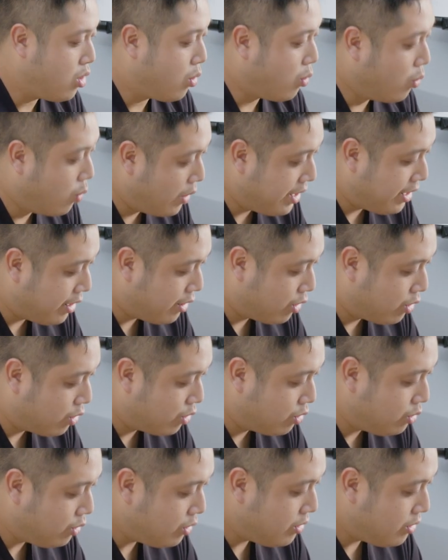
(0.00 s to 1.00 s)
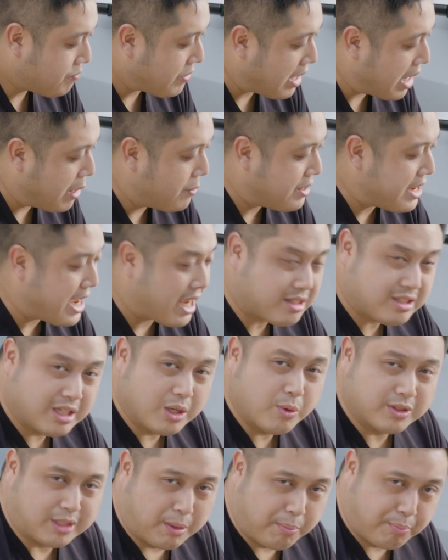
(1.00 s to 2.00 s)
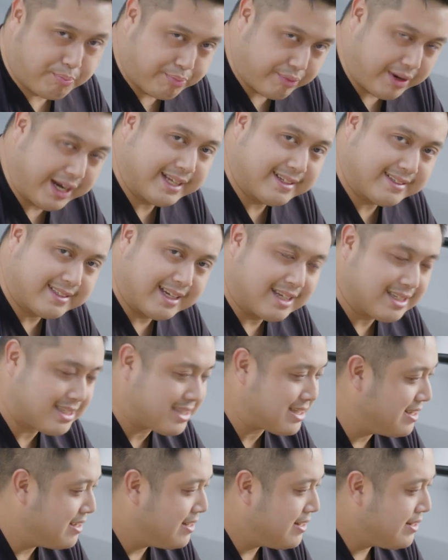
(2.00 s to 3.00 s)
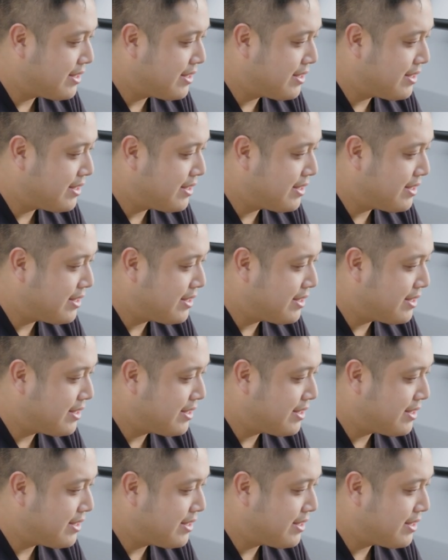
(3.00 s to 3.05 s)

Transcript: wheel and reacting with the brake dust,